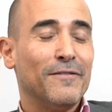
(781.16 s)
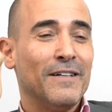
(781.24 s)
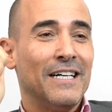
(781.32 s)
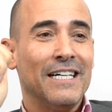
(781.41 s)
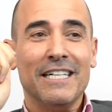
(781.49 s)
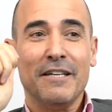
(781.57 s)

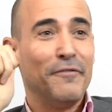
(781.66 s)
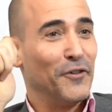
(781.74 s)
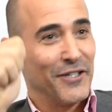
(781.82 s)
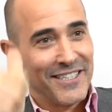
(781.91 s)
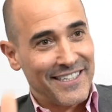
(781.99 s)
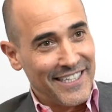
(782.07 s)
I
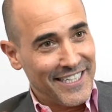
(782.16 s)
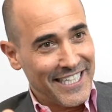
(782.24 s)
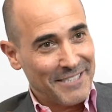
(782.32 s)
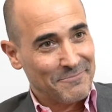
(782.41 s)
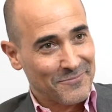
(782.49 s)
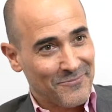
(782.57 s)

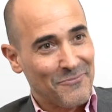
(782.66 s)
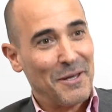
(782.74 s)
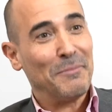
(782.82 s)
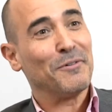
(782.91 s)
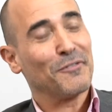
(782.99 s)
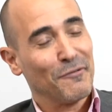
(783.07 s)
Fiorentini,
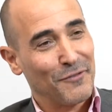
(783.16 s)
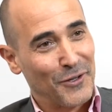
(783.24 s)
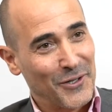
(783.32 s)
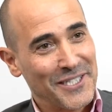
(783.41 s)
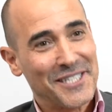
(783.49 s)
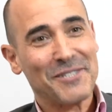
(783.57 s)
people from
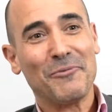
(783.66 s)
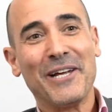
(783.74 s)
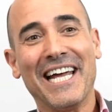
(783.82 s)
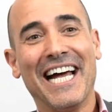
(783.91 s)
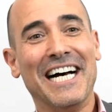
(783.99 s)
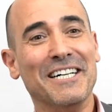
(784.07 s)
Florence, we
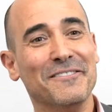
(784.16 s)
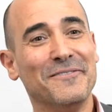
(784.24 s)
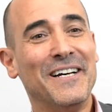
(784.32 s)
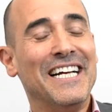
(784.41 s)
have